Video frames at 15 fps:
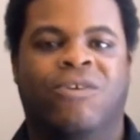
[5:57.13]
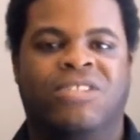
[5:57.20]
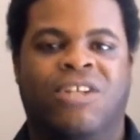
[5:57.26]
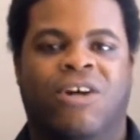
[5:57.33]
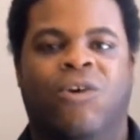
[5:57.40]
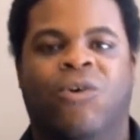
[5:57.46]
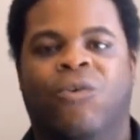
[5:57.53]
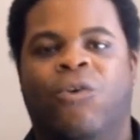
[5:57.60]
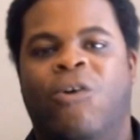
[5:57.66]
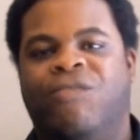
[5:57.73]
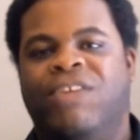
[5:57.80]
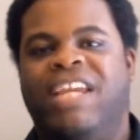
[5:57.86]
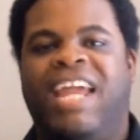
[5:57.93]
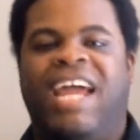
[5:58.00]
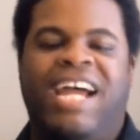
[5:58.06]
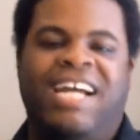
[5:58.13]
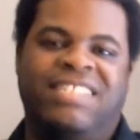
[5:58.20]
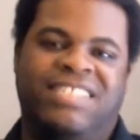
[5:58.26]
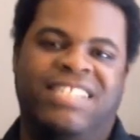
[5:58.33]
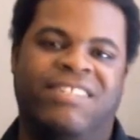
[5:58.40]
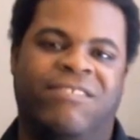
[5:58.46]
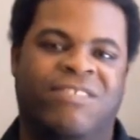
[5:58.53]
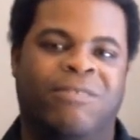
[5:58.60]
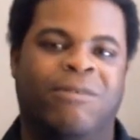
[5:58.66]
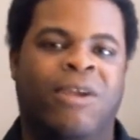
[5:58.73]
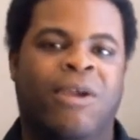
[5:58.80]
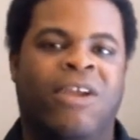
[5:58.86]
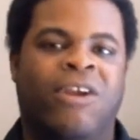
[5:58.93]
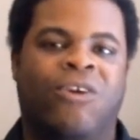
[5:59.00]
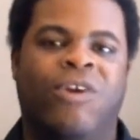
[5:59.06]
So hopefully, yeah, as
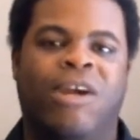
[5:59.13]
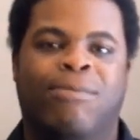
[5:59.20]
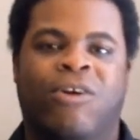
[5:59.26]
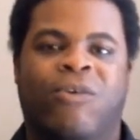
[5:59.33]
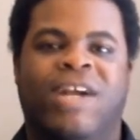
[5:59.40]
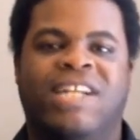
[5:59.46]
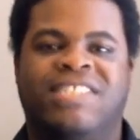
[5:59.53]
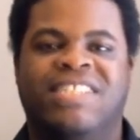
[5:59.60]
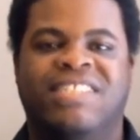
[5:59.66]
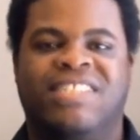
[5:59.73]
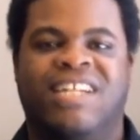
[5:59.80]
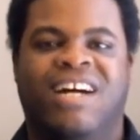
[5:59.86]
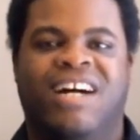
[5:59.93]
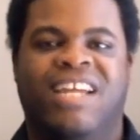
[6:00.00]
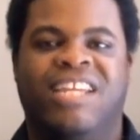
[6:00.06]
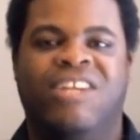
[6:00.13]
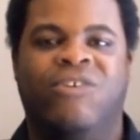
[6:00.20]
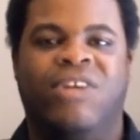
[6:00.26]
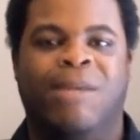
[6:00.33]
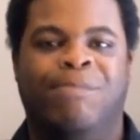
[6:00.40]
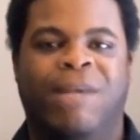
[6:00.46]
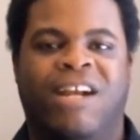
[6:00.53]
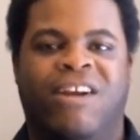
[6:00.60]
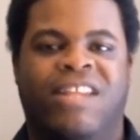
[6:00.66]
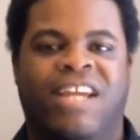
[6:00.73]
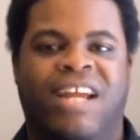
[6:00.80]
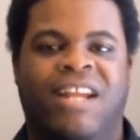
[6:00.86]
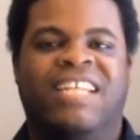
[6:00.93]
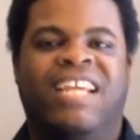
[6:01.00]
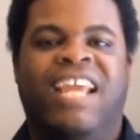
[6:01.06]
career progresses, uh, he'll get better at that.